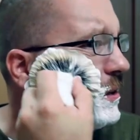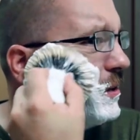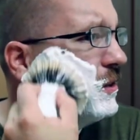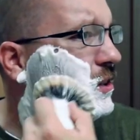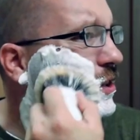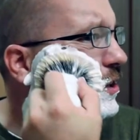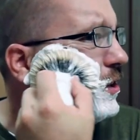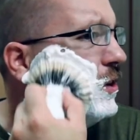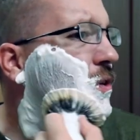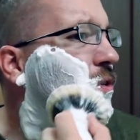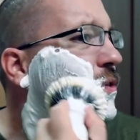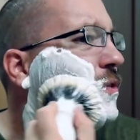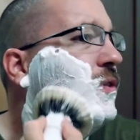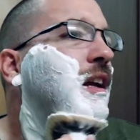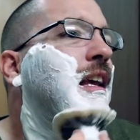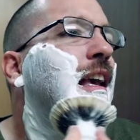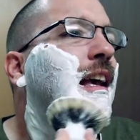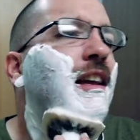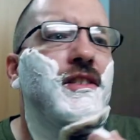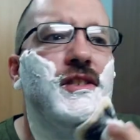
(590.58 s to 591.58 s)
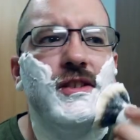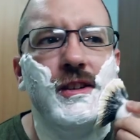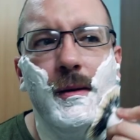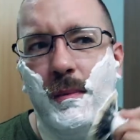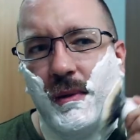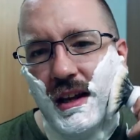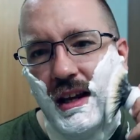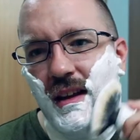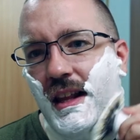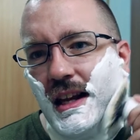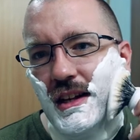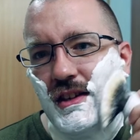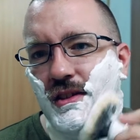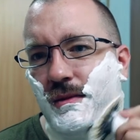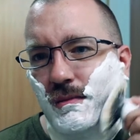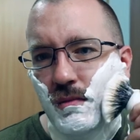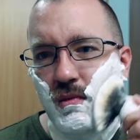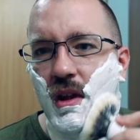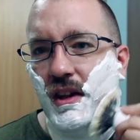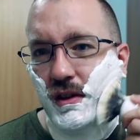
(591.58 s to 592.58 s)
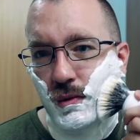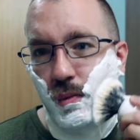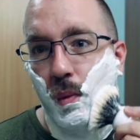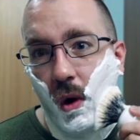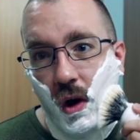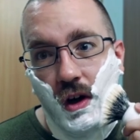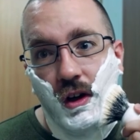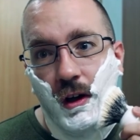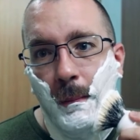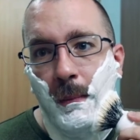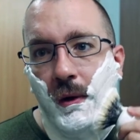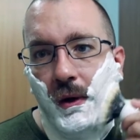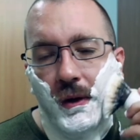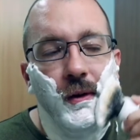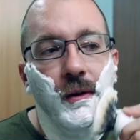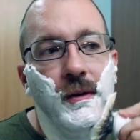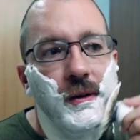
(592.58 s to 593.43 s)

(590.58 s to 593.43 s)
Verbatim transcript: to get something that's workable,